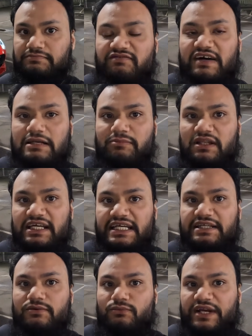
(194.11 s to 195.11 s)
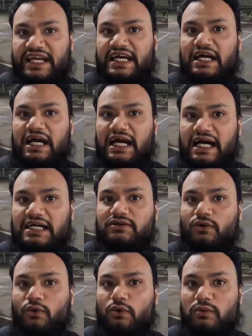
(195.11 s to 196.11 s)
available in rear and
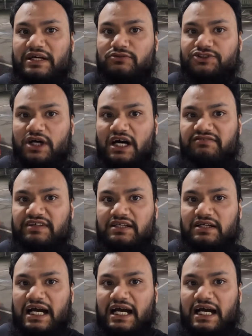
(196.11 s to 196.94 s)
all-wheel drive,